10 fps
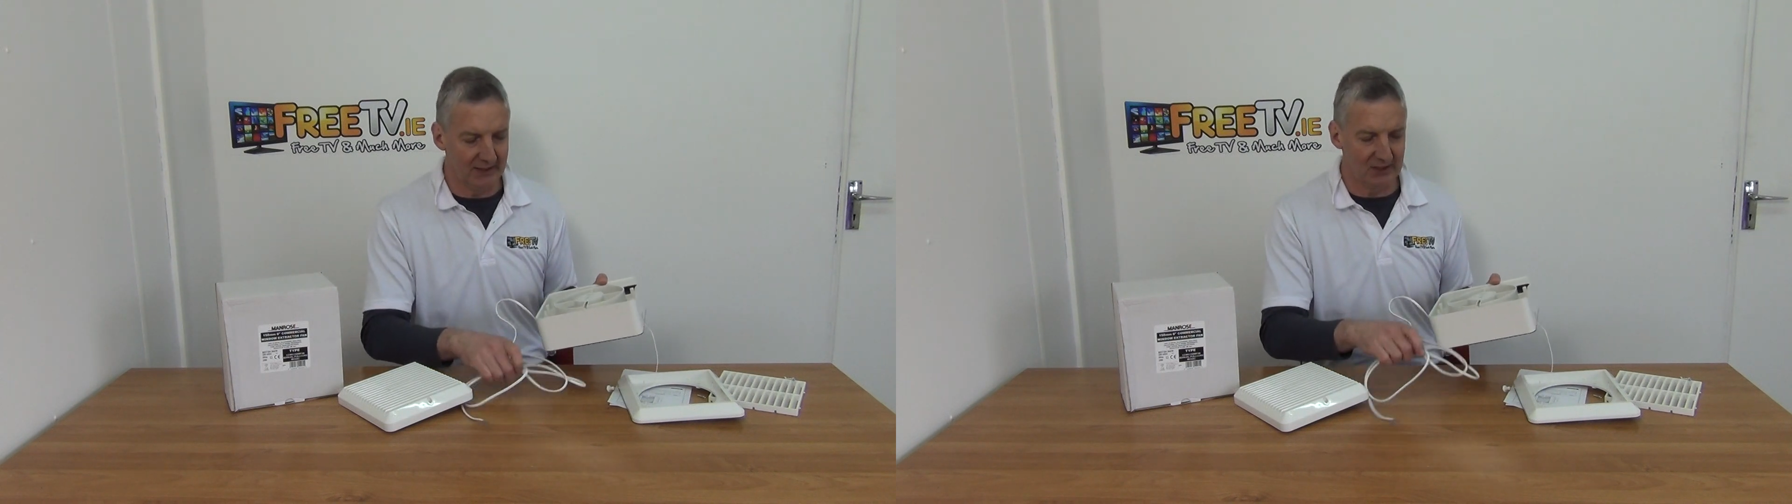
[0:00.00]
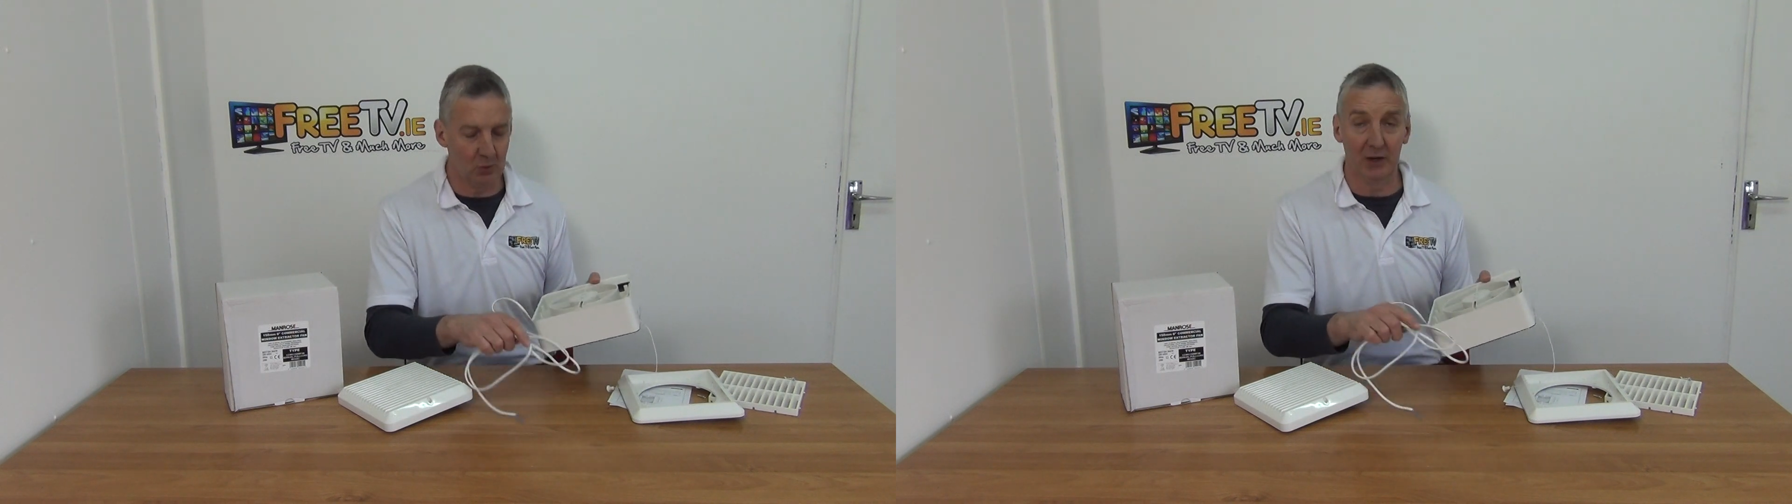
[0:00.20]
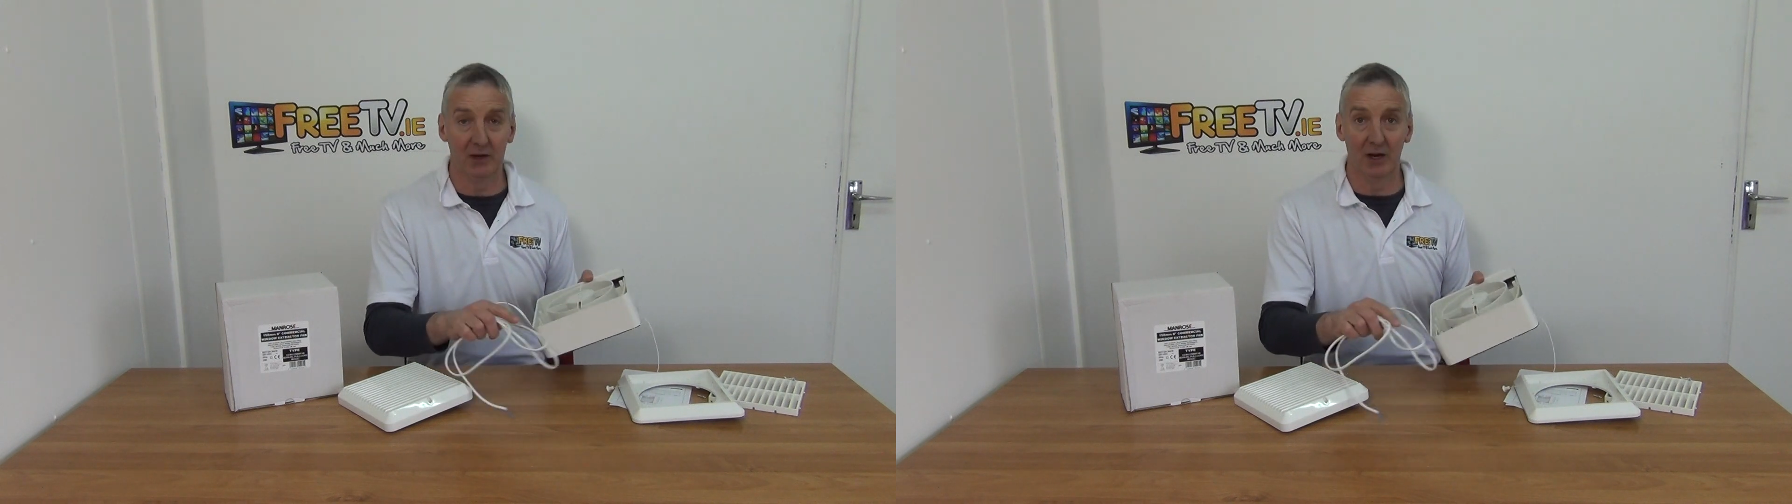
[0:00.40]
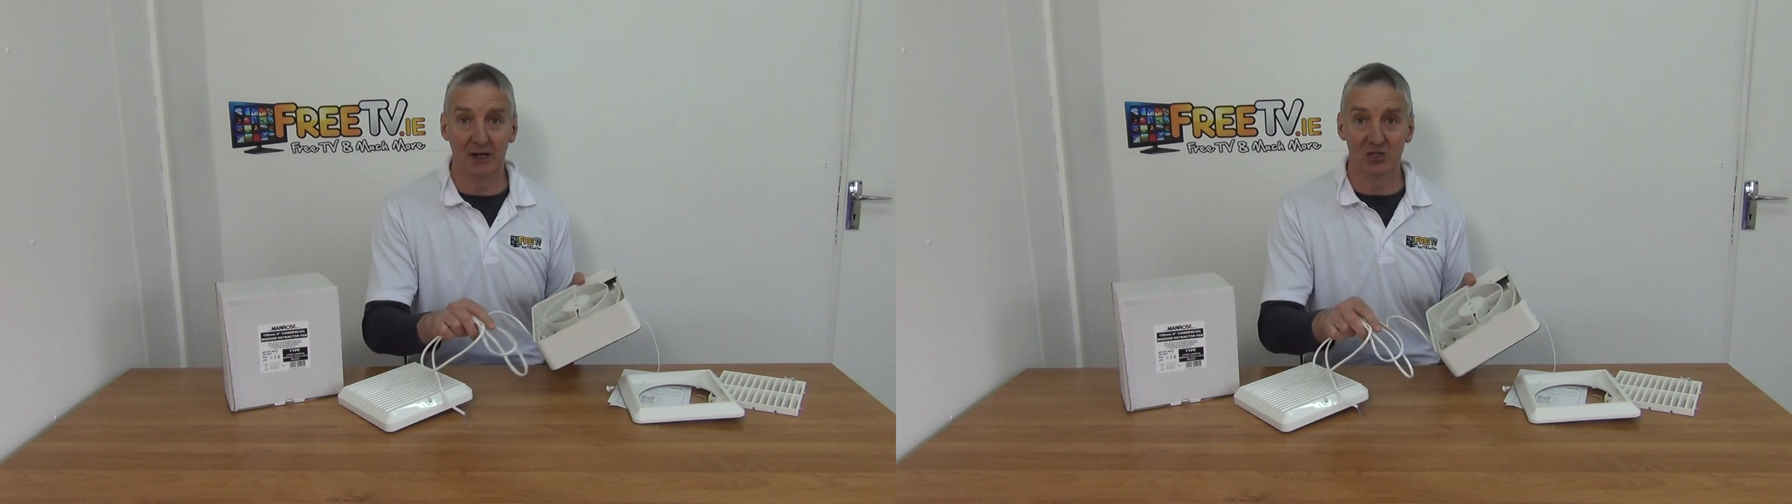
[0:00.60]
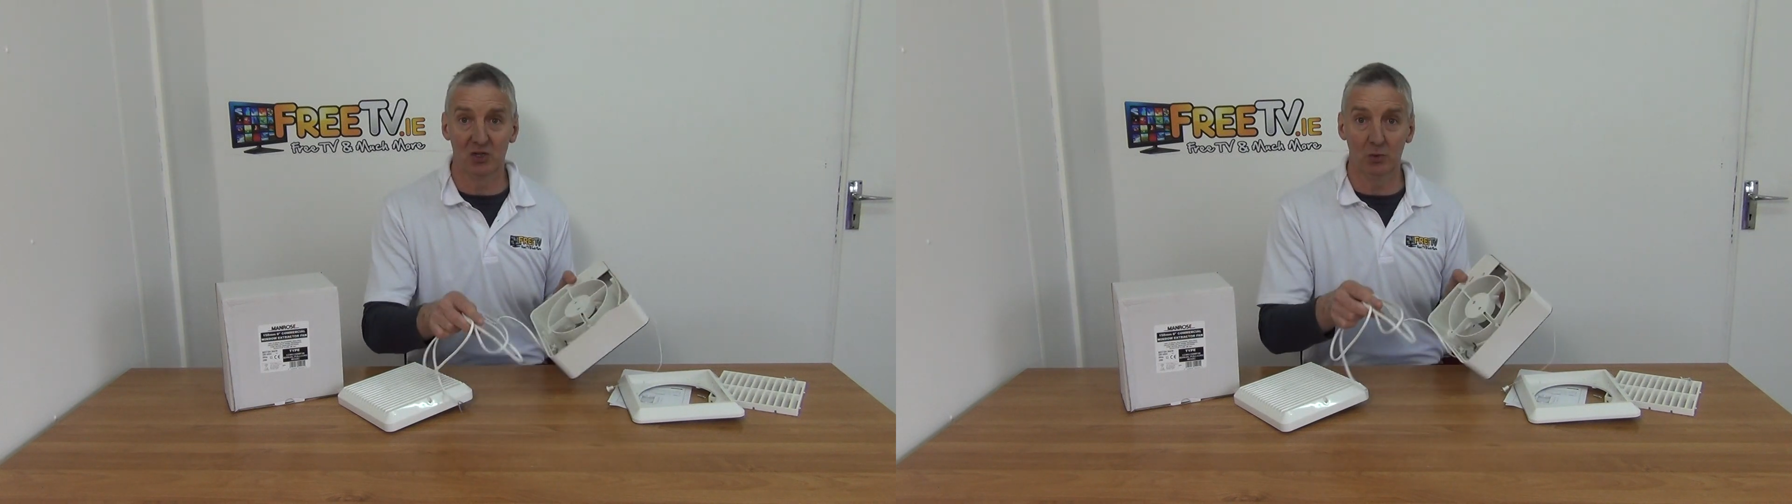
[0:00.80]
it's quite a
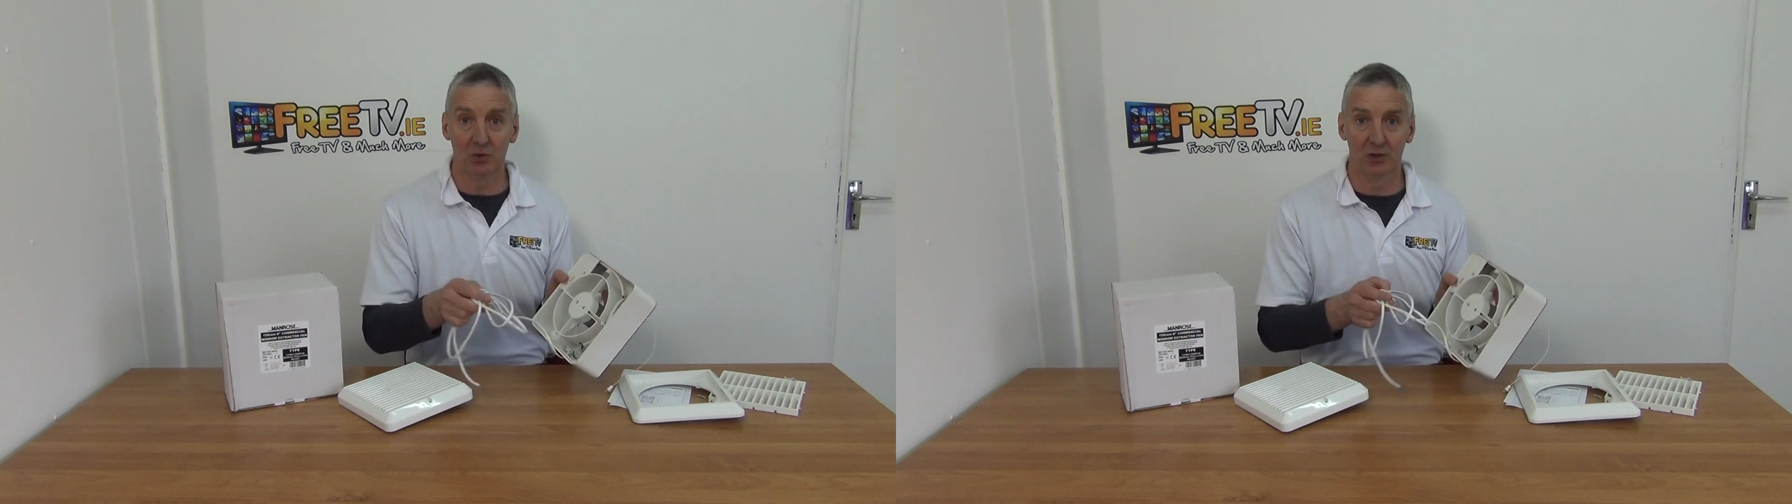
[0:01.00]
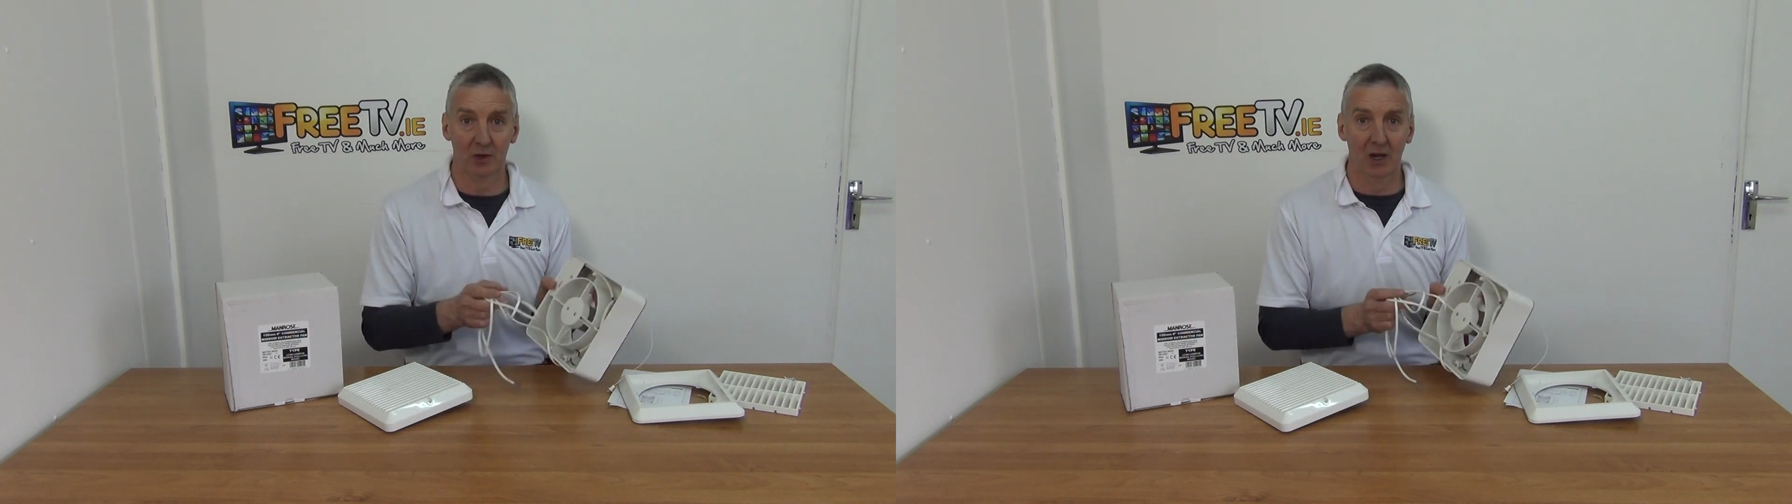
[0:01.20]
nice unit.